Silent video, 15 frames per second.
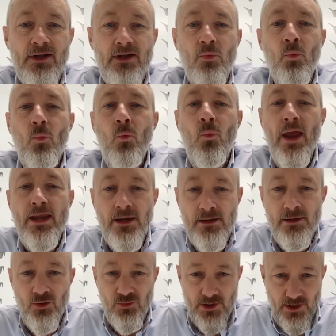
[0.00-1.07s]
when
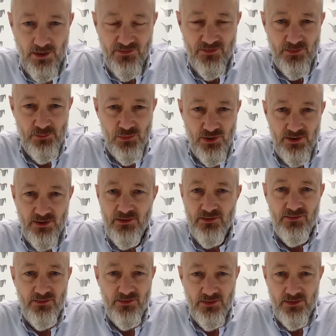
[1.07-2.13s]
your customer
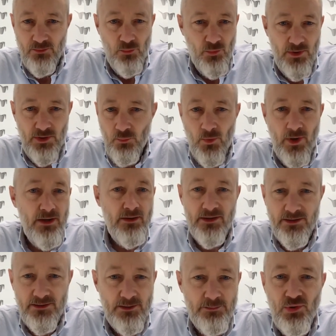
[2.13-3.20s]
is, where
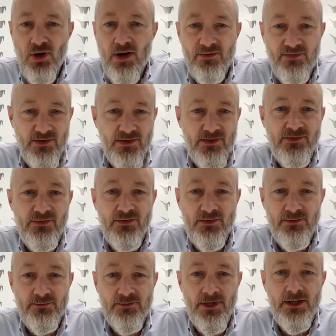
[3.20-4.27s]
in the process,
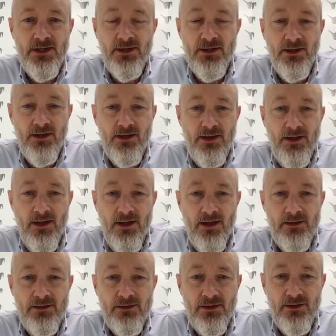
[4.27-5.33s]
right?
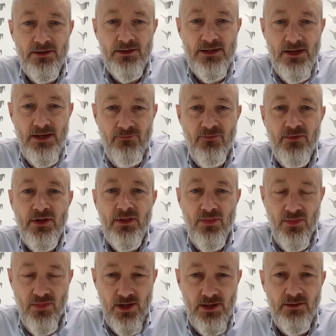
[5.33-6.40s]
And different
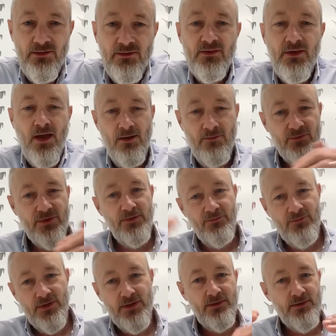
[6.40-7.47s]
things have
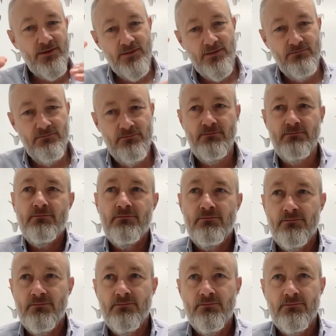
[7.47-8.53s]
different
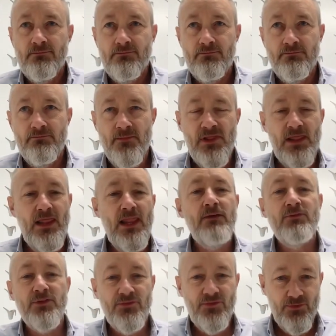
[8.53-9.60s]

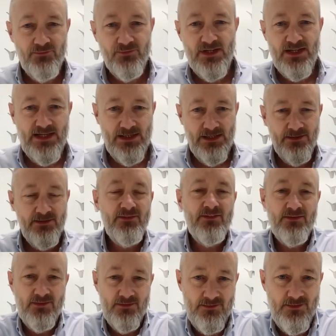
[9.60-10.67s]
levels of needs,
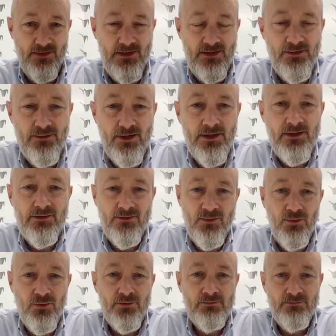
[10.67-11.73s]
right?
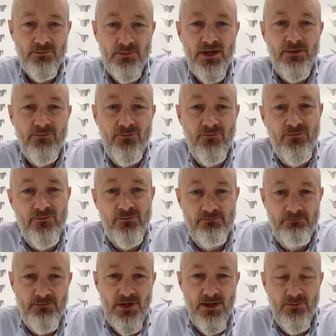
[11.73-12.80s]
So if
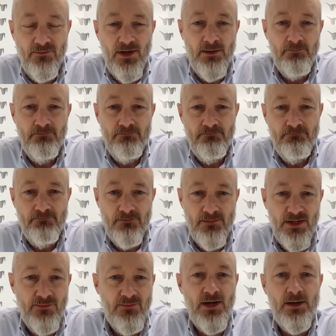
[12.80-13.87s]
I'm a
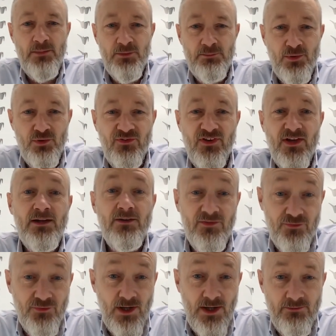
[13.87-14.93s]
Mercedes
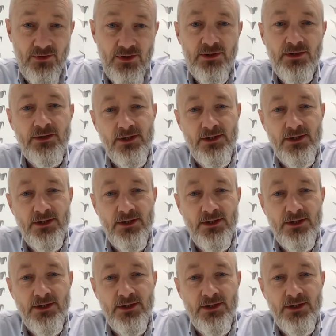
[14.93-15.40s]
driver,